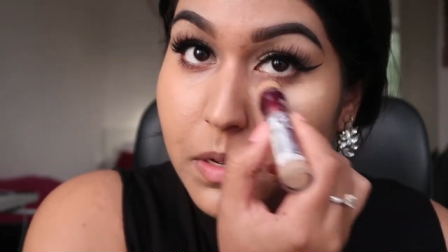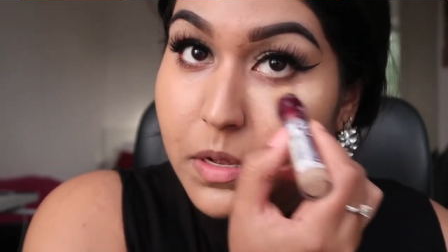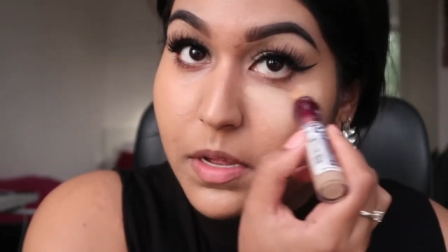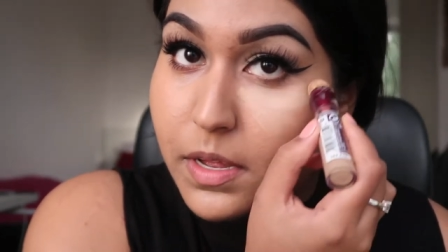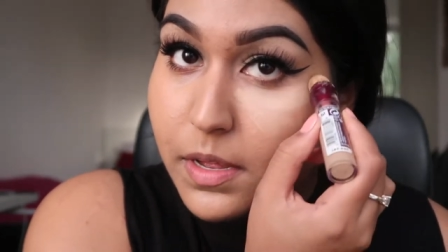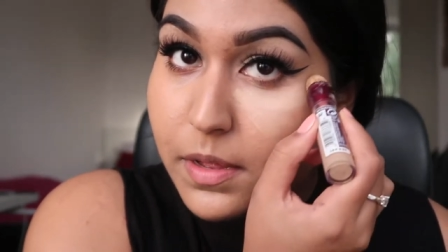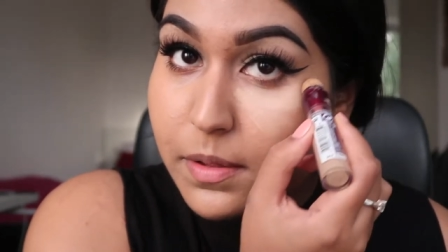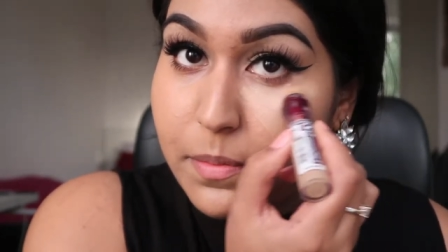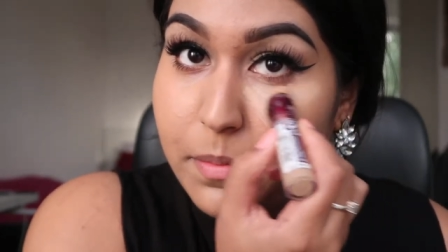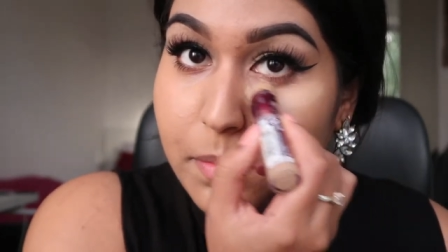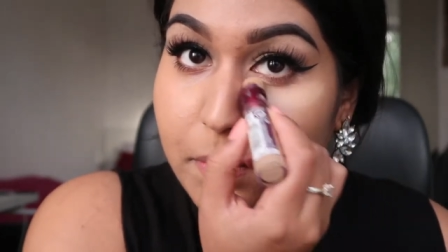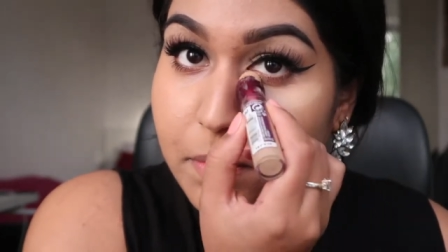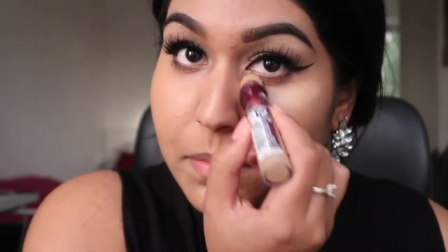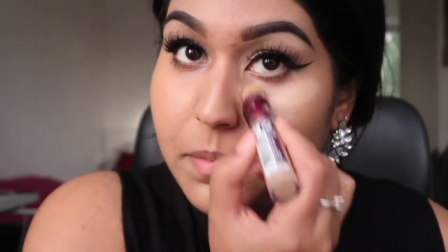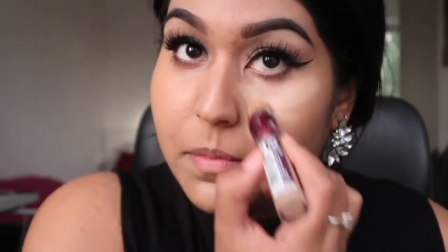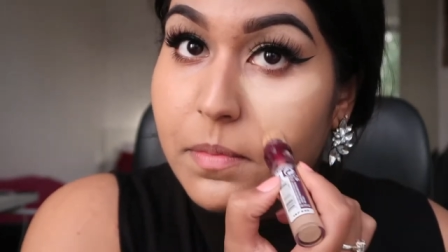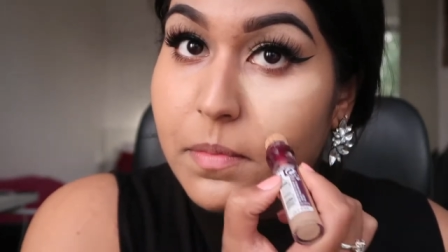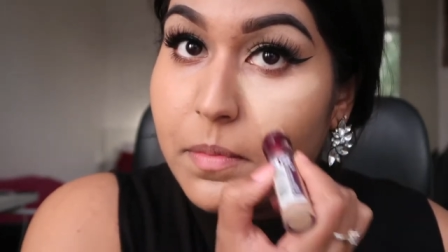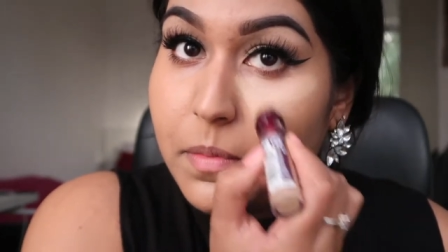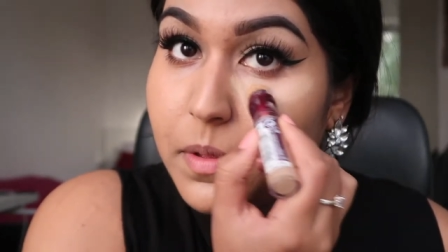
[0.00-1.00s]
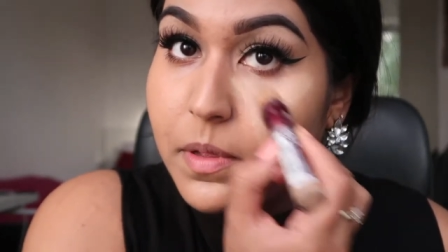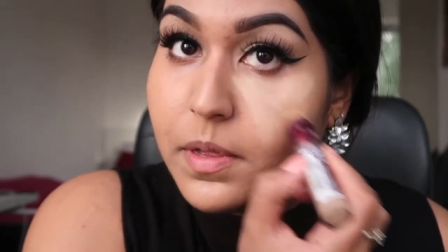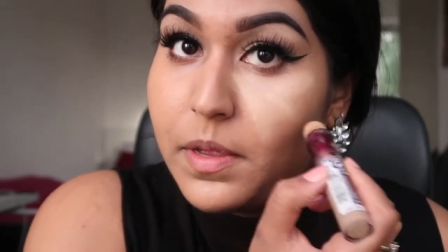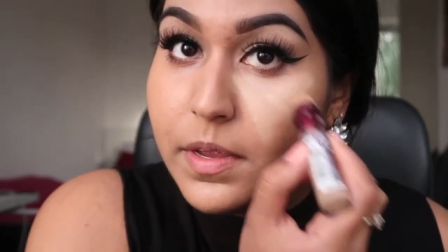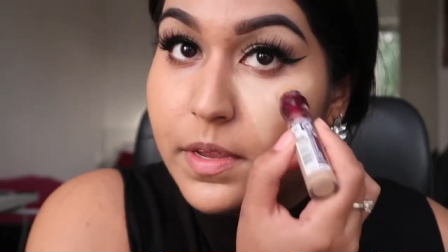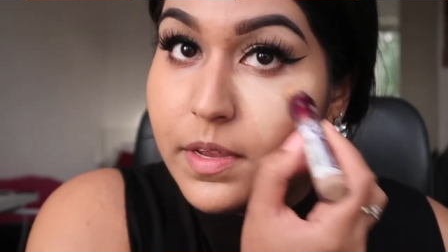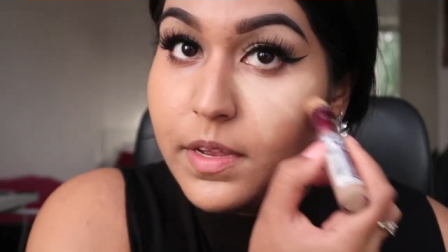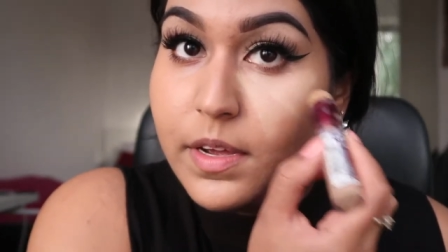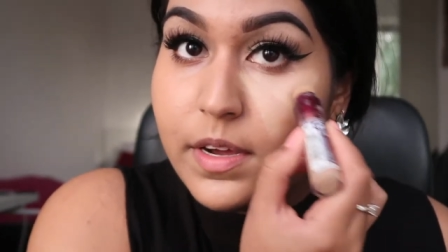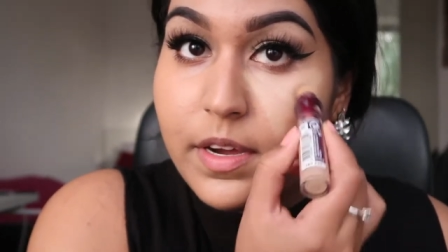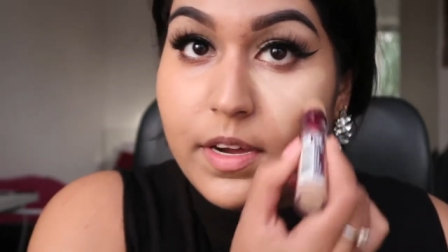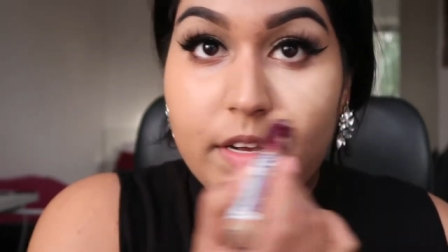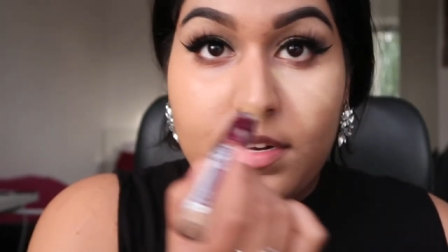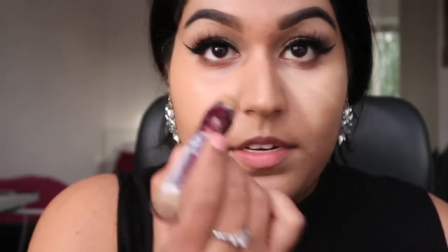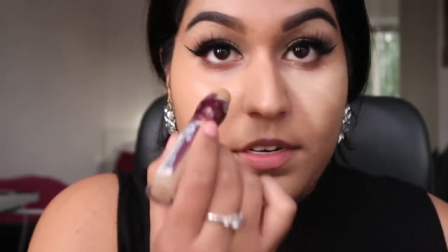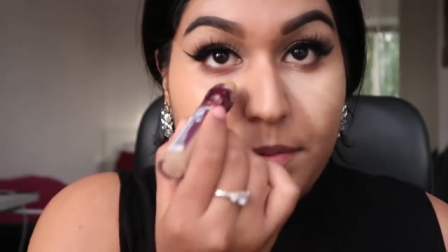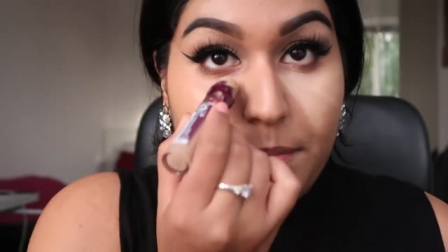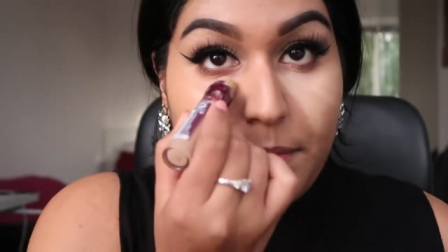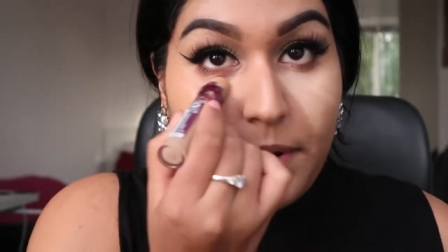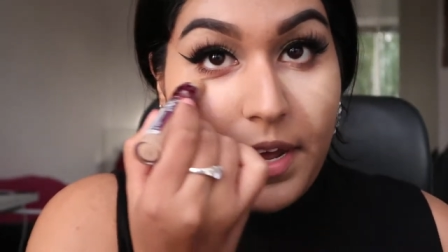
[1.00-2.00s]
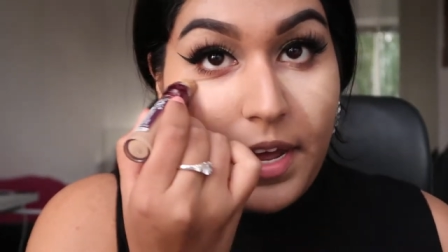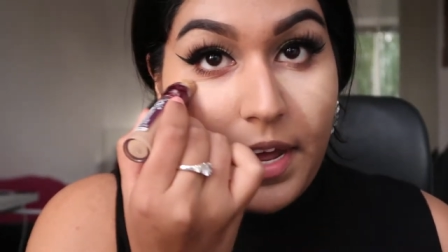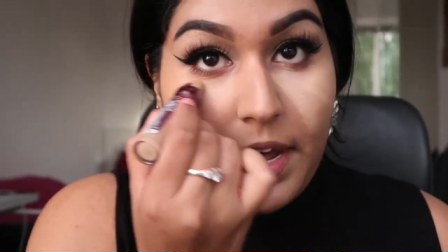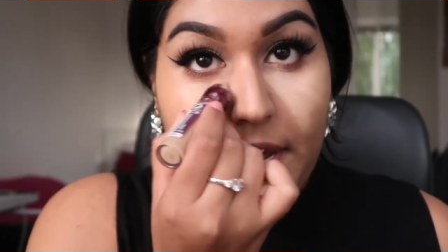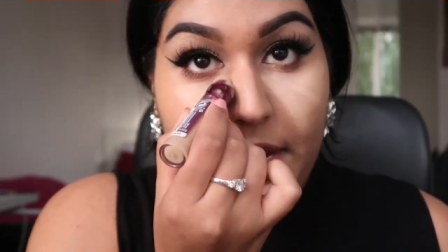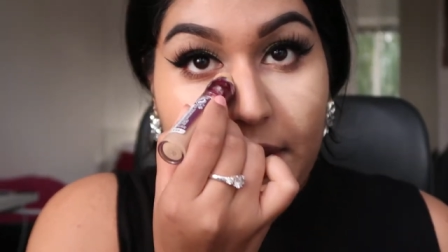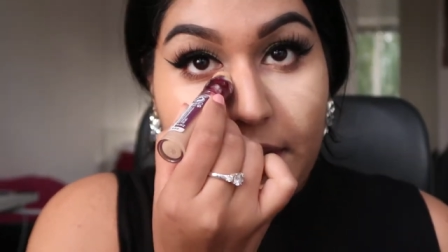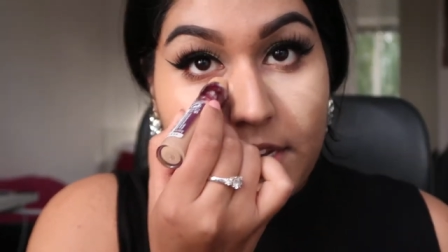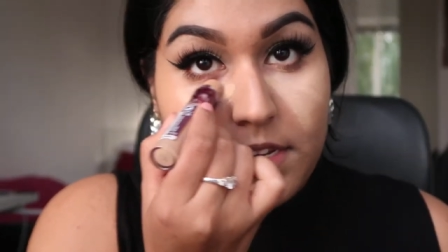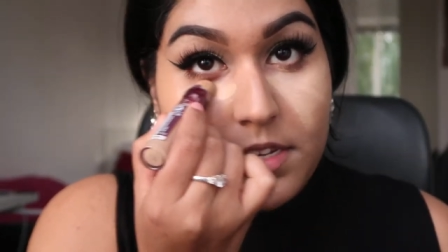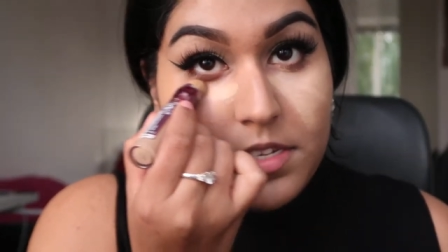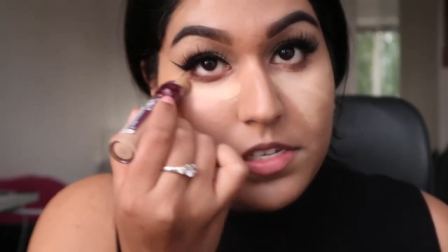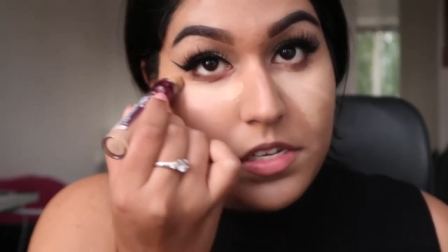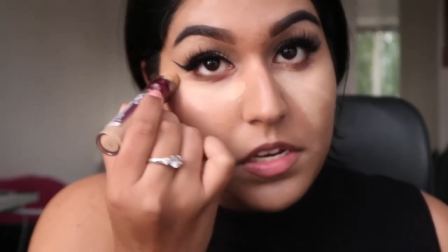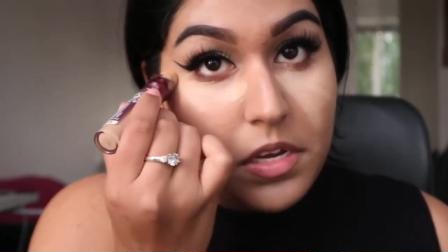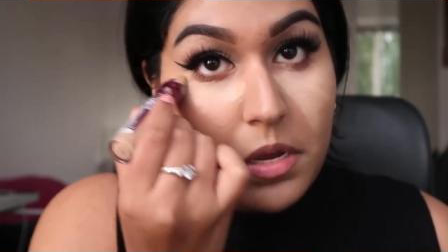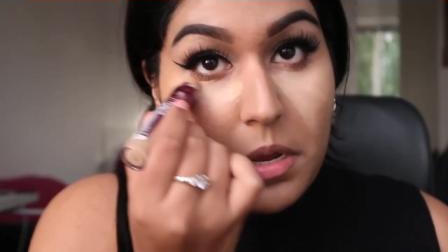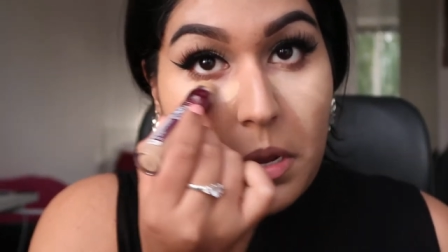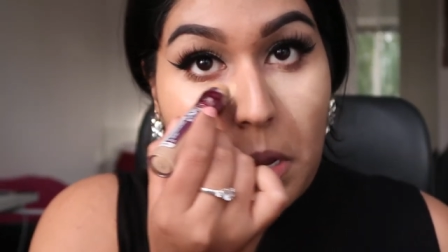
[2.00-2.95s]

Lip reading: under my eyes,